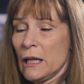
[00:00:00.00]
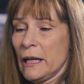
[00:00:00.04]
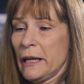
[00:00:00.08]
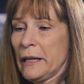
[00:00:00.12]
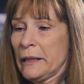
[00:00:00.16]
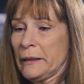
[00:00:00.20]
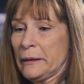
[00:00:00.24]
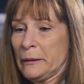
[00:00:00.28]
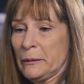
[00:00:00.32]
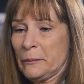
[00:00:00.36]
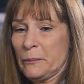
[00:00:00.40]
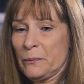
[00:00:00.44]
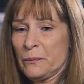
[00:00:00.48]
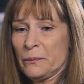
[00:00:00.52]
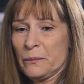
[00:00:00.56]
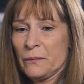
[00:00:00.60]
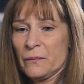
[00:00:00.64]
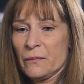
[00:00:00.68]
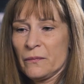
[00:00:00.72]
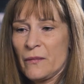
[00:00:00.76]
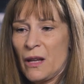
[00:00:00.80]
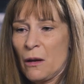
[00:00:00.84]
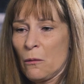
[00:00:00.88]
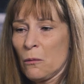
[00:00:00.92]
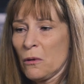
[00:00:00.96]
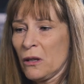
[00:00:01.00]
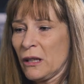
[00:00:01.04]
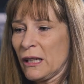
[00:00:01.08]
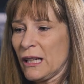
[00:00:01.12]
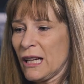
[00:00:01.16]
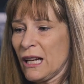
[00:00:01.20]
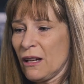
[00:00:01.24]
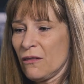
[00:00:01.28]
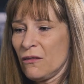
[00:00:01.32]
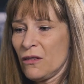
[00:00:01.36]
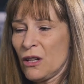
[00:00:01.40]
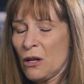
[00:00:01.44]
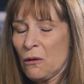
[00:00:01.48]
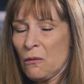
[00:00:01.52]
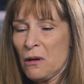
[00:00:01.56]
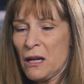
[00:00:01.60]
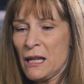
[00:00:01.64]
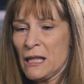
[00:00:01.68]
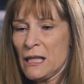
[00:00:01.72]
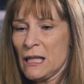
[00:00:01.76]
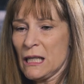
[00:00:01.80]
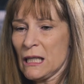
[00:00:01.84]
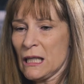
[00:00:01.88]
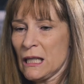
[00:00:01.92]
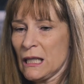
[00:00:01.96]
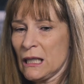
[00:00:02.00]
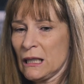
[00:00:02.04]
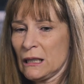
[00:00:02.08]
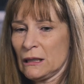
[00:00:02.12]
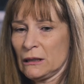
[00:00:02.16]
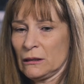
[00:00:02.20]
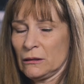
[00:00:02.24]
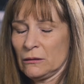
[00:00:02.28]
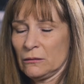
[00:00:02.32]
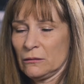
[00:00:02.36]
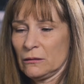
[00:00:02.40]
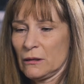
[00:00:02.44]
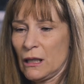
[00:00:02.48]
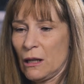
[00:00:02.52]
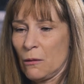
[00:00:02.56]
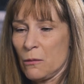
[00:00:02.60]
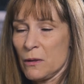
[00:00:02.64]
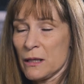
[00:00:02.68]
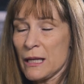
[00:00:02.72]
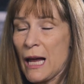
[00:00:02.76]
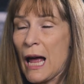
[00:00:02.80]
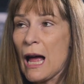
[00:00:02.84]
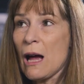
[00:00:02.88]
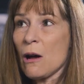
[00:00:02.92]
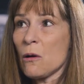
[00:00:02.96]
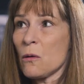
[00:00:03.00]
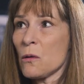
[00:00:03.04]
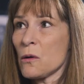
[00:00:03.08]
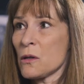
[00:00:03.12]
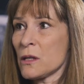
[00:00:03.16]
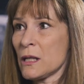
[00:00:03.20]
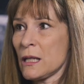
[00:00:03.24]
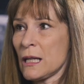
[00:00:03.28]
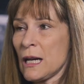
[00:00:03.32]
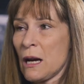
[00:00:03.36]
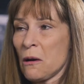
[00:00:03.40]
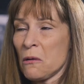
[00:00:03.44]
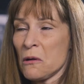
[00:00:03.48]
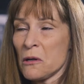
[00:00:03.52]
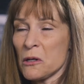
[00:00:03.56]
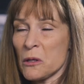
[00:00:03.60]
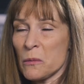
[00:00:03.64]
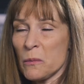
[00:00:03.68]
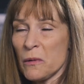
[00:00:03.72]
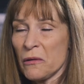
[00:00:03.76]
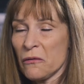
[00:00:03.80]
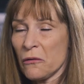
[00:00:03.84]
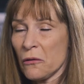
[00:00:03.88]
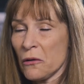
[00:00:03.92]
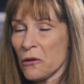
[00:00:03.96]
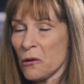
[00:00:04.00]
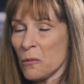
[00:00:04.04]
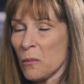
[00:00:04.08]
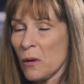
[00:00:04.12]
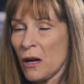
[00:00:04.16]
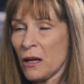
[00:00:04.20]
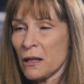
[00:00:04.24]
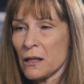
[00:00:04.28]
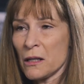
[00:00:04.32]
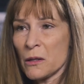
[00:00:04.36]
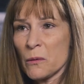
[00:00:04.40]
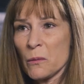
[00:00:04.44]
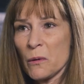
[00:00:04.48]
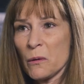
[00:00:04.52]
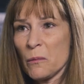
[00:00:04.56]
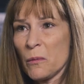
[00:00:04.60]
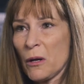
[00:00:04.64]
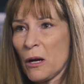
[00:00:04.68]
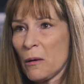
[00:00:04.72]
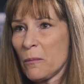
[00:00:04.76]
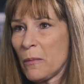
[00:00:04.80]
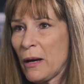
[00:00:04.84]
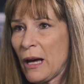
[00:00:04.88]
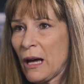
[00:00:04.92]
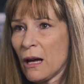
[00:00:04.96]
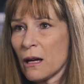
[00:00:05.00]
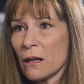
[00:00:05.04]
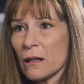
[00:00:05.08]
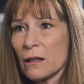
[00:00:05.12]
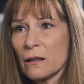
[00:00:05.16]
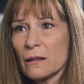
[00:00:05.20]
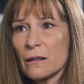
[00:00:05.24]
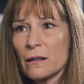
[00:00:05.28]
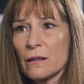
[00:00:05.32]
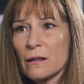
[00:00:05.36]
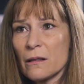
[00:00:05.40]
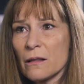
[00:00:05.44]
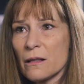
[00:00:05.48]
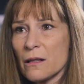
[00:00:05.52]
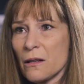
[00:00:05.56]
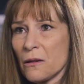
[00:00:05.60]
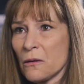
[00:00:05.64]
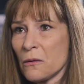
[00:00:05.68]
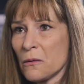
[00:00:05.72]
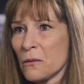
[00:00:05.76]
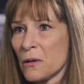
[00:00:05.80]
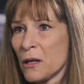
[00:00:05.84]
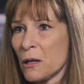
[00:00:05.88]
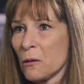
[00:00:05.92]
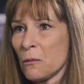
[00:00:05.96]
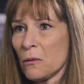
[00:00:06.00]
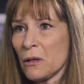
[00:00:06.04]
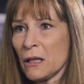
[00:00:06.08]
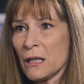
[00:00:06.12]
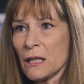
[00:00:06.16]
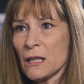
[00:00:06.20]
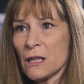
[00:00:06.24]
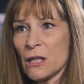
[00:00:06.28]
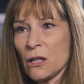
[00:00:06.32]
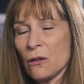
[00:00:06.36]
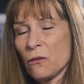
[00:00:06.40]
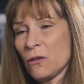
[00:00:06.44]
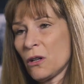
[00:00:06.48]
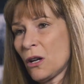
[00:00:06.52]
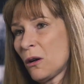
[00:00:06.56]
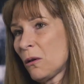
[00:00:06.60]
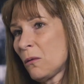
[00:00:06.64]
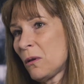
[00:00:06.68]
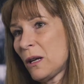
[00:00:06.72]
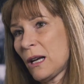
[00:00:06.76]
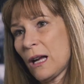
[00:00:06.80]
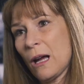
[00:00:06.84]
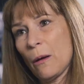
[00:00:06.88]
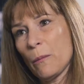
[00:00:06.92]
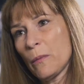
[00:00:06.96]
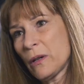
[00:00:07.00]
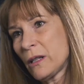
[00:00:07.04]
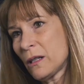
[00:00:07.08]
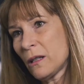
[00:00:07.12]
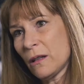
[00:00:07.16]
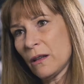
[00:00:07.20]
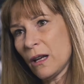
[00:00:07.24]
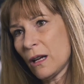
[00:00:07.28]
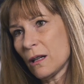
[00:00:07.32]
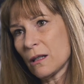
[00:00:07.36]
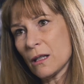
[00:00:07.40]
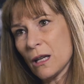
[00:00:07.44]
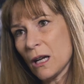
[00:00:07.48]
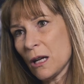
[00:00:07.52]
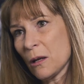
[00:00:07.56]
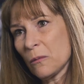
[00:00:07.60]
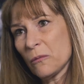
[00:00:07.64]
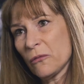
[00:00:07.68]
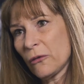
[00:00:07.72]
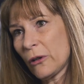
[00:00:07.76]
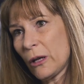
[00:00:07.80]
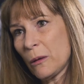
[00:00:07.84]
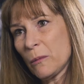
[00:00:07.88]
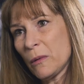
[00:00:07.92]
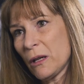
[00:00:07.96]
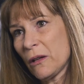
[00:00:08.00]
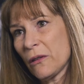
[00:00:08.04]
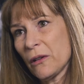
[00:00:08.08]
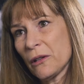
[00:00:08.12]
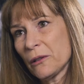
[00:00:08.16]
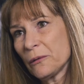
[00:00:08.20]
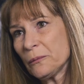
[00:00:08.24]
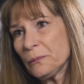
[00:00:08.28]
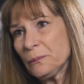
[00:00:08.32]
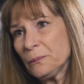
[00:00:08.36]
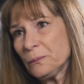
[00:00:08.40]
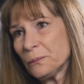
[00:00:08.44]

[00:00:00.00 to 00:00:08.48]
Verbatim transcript: Um, they really have no idea. It was hours and hours before their bodies were brought back. So they really don't know what happened in that time frame either.